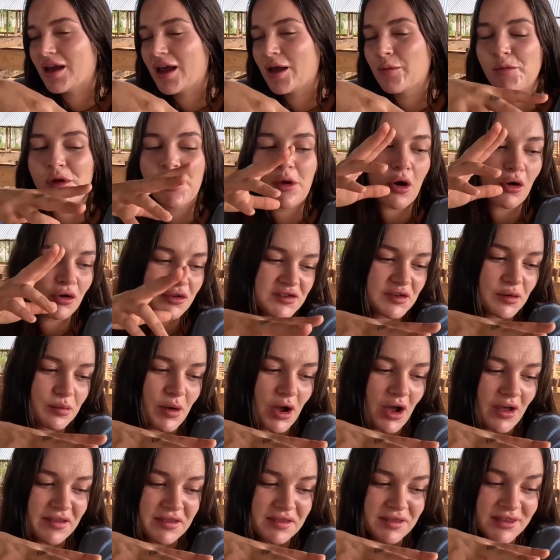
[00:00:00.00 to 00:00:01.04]
and we also
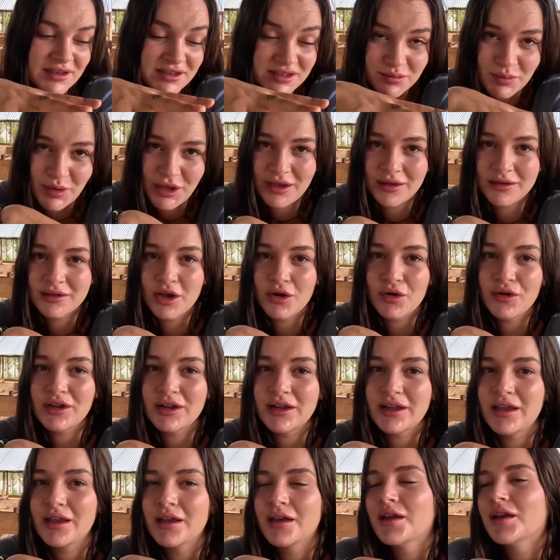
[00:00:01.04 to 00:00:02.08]
bought this pig
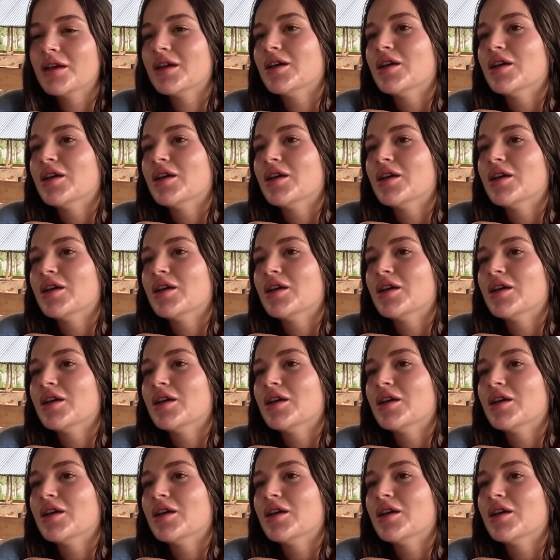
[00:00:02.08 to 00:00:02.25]
locally